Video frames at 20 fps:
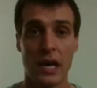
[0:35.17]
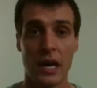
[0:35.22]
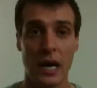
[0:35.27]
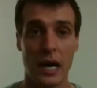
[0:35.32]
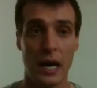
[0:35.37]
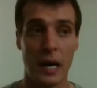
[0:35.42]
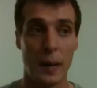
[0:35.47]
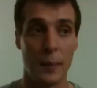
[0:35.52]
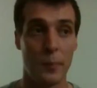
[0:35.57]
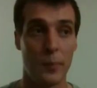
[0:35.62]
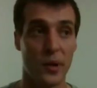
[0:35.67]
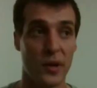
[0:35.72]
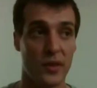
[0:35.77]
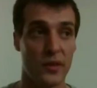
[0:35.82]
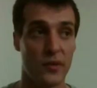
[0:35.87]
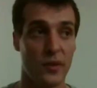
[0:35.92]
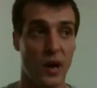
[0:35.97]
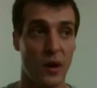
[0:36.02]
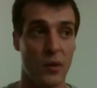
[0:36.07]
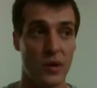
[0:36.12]
But
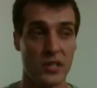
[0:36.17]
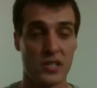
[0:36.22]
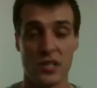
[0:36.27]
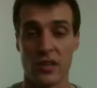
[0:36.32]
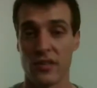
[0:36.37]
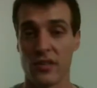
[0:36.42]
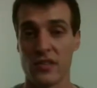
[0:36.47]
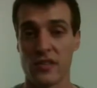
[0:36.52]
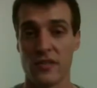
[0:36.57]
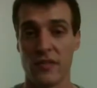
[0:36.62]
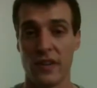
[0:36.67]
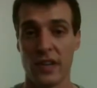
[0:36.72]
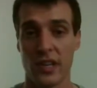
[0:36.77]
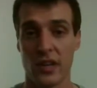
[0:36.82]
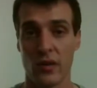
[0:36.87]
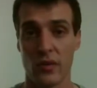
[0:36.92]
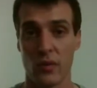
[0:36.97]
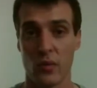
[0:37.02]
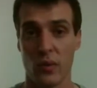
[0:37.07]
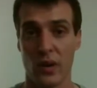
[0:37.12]
I want to start this
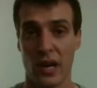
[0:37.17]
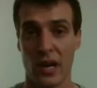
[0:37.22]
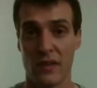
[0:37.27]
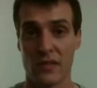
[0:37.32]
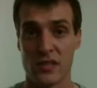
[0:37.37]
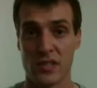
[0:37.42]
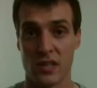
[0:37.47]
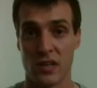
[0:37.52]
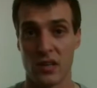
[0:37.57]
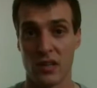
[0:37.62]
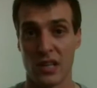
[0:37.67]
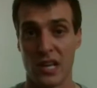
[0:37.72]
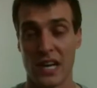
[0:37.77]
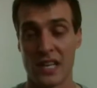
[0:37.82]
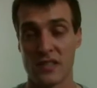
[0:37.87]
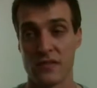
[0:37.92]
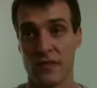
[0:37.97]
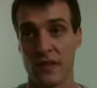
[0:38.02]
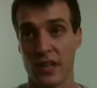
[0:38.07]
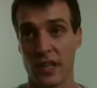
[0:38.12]
video the way I've started the
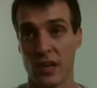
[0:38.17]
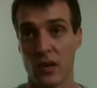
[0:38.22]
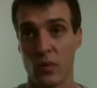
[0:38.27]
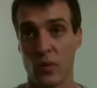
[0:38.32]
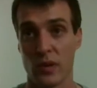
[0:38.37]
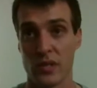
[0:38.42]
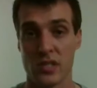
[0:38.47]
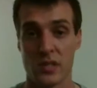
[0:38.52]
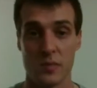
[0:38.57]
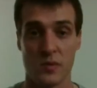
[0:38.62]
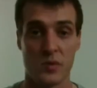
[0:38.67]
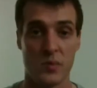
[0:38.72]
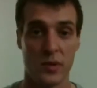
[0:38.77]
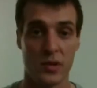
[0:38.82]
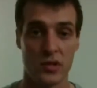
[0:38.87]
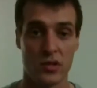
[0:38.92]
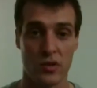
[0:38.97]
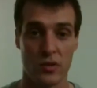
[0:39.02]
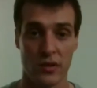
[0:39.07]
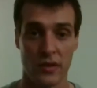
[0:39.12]
last video, with some
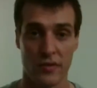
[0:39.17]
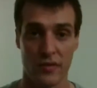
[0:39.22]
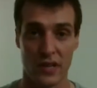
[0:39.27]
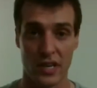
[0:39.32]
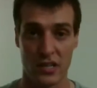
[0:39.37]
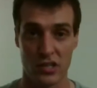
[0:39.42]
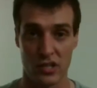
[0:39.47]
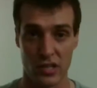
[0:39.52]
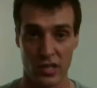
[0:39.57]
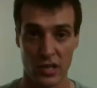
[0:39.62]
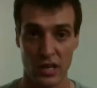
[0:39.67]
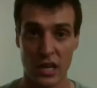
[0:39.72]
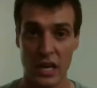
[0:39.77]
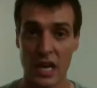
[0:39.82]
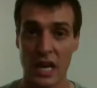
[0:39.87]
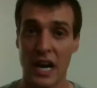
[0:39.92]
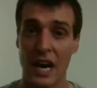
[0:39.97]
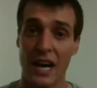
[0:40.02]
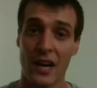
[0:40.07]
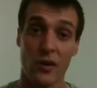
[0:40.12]
spiritual reflection.
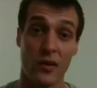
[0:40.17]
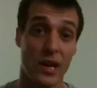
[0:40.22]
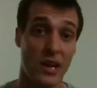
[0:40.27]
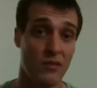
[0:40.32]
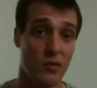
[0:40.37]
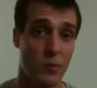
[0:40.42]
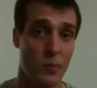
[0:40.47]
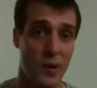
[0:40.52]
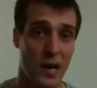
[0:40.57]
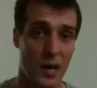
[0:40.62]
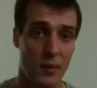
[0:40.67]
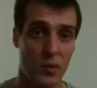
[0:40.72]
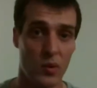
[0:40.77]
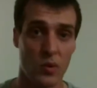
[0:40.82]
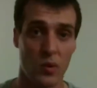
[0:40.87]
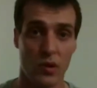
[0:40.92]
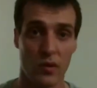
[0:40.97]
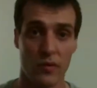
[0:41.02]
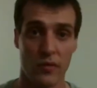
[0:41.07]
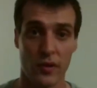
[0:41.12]
I don't have a Bible
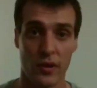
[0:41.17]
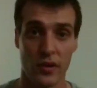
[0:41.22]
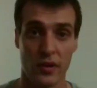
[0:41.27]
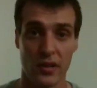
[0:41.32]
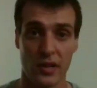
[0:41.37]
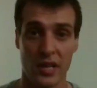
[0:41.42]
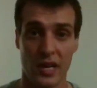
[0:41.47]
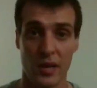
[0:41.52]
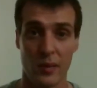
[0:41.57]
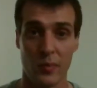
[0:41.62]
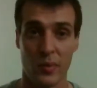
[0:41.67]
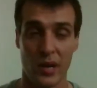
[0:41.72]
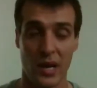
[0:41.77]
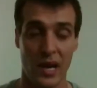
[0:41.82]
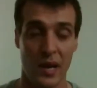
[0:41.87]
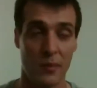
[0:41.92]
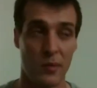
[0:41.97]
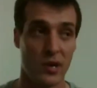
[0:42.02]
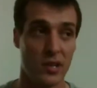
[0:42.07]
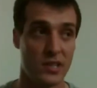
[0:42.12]
quote for you today, but
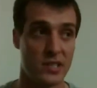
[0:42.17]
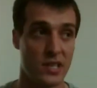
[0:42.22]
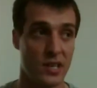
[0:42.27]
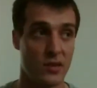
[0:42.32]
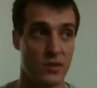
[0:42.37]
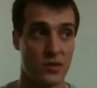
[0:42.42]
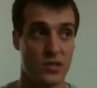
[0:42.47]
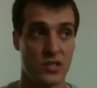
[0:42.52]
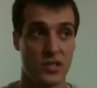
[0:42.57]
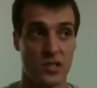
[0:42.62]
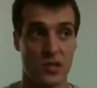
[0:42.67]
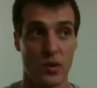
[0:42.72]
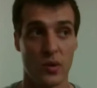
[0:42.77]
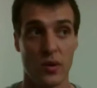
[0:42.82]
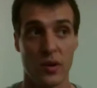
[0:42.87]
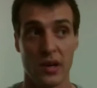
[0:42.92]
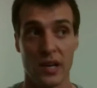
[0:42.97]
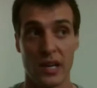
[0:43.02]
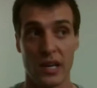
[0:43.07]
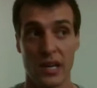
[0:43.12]
I'm going to tell a
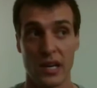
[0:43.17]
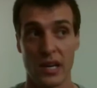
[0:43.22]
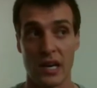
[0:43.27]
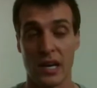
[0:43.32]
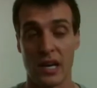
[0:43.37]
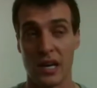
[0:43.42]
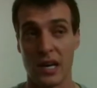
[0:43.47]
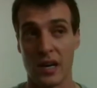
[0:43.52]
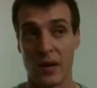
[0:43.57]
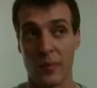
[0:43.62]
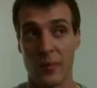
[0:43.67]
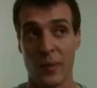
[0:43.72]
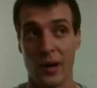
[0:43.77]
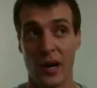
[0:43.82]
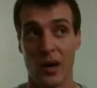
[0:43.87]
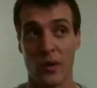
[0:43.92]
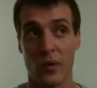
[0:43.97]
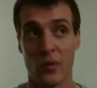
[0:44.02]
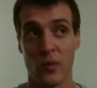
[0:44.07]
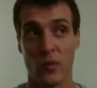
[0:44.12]
story
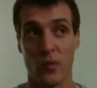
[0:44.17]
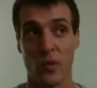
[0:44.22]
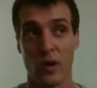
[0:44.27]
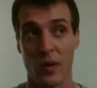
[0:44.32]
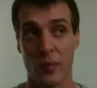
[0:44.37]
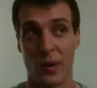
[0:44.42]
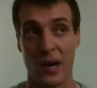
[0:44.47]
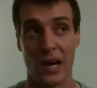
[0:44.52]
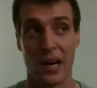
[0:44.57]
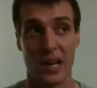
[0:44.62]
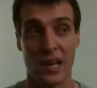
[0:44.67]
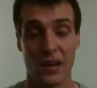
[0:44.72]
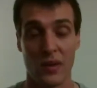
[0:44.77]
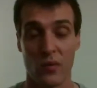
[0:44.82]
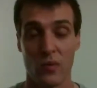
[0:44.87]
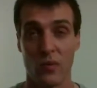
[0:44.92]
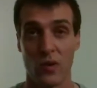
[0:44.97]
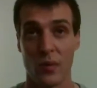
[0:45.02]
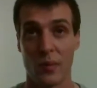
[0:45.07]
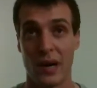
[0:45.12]
about one of
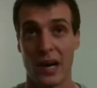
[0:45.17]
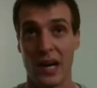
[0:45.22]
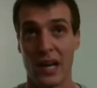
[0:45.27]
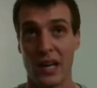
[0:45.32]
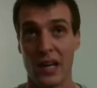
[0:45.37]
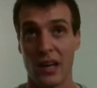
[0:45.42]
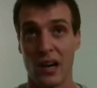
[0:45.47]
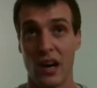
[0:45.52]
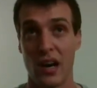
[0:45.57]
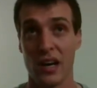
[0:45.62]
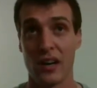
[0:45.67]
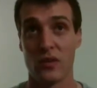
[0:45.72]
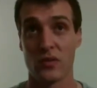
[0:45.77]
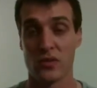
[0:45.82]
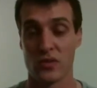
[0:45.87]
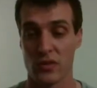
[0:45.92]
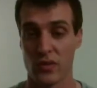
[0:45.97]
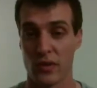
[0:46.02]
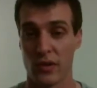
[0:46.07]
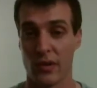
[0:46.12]
my
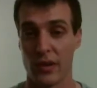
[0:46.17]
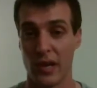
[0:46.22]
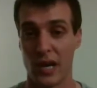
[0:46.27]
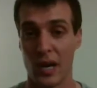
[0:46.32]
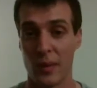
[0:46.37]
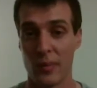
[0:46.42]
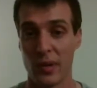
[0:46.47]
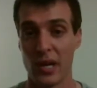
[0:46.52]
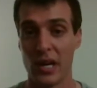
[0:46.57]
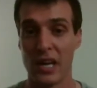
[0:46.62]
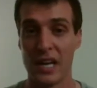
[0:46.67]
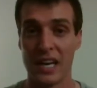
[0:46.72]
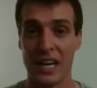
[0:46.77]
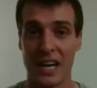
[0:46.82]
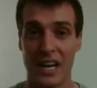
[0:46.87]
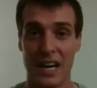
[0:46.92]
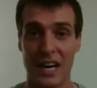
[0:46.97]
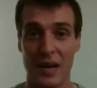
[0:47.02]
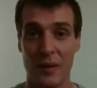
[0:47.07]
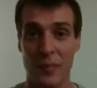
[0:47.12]
idols growing up,
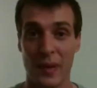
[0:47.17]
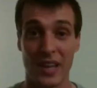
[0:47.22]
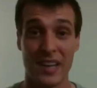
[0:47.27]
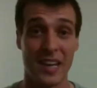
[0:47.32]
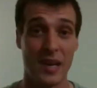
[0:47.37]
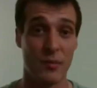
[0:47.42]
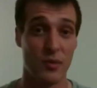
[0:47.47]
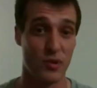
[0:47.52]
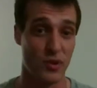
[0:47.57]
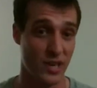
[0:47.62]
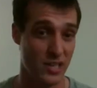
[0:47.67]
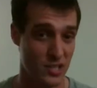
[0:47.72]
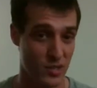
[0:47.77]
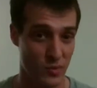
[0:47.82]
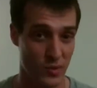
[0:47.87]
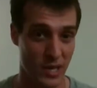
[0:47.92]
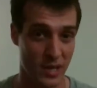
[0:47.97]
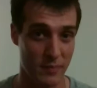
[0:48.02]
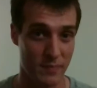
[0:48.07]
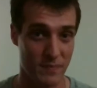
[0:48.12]
by the name of Reggie
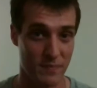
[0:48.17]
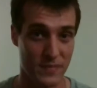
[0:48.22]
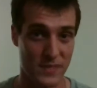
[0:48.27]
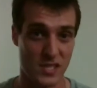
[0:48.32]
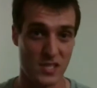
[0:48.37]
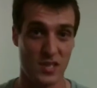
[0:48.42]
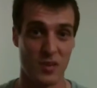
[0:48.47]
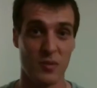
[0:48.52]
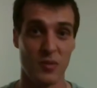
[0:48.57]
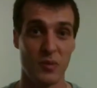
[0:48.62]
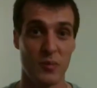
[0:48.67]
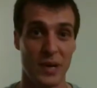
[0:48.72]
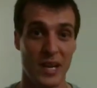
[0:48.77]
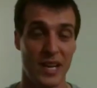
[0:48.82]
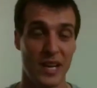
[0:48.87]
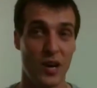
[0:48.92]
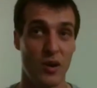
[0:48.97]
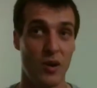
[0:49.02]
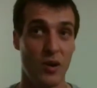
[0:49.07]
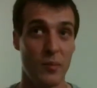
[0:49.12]
White. Some of you may
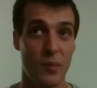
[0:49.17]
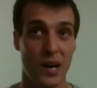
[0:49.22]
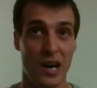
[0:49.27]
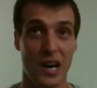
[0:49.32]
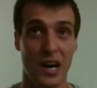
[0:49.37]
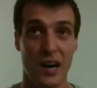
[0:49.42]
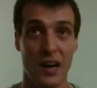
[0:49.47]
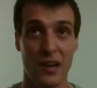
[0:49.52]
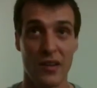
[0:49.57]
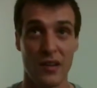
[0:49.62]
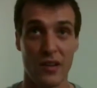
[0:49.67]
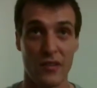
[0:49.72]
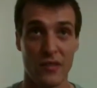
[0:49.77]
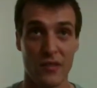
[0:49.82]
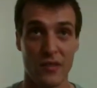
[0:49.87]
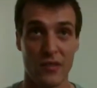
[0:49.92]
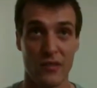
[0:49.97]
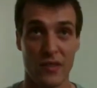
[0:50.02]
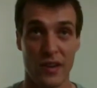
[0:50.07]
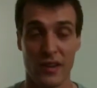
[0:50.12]
know him.
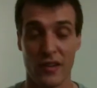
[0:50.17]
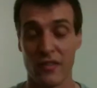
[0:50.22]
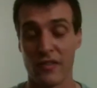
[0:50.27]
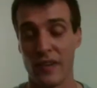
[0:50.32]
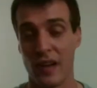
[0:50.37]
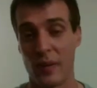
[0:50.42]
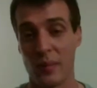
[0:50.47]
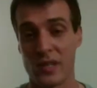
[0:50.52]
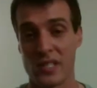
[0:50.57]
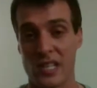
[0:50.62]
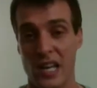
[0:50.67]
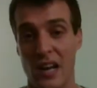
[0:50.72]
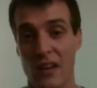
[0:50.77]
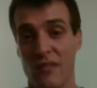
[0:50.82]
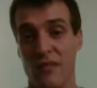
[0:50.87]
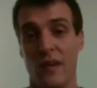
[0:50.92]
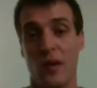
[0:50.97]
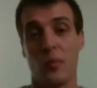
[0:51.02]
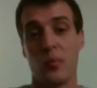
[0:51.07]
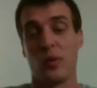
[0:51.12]
Very famous
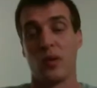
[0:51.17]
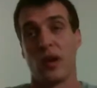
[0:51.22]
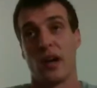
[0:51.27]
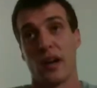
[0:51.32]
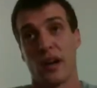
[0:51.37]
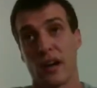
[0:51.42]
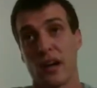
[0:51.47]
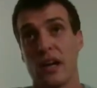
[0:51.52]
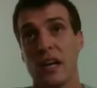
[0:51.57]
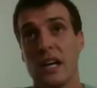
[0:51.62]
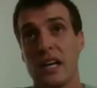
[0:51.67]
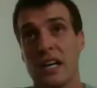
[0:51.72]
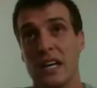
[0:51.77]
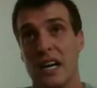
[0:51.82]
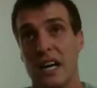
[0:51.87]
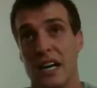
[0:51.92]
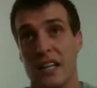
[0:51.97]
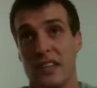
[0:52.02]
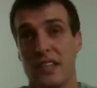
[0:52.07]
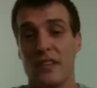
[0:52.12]
NFL player,
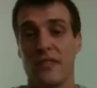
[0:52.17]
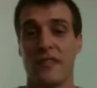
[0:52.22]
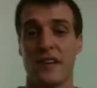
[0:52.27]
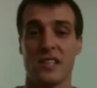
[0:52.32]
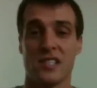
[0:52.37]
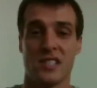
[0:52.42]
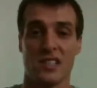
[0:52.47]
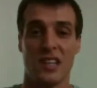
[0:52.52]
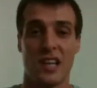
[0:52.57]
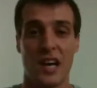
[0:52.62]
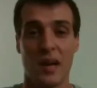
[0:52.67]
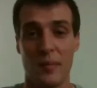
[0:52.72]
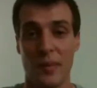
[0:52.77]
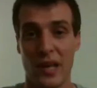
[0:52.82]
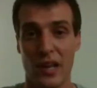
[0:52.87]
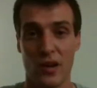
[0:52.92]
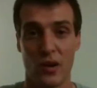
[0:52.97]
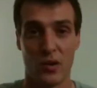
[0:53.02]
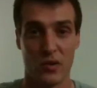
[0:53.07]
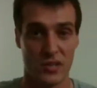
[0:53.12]
defensive
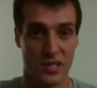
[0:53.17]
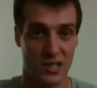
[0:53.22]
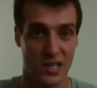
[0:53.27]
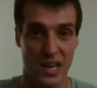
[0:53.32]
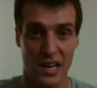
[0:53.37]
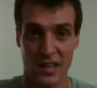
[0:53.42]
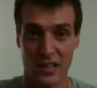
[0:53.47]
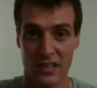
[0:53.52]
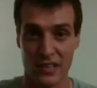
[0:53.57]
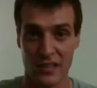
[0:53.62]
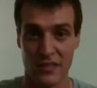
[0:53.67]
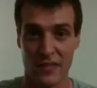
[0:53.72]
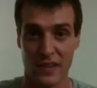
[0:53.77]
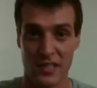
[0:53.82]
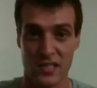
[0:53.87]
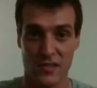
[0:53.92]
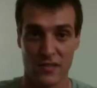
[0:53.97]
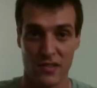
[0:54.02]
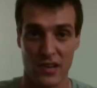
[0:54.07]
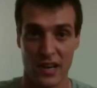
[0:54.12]
lineman, holds a lot of
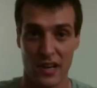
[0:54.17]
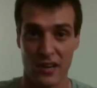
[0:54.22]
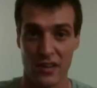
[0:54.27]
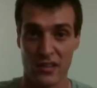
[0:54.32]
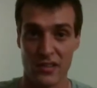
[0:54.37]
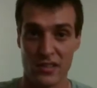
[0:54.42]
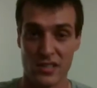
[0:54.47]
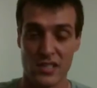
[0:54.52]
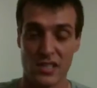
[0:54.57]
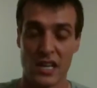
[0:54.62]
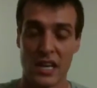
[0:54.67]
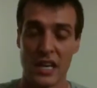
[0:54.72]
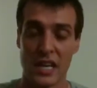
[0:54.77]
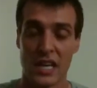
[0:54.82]
defensive records.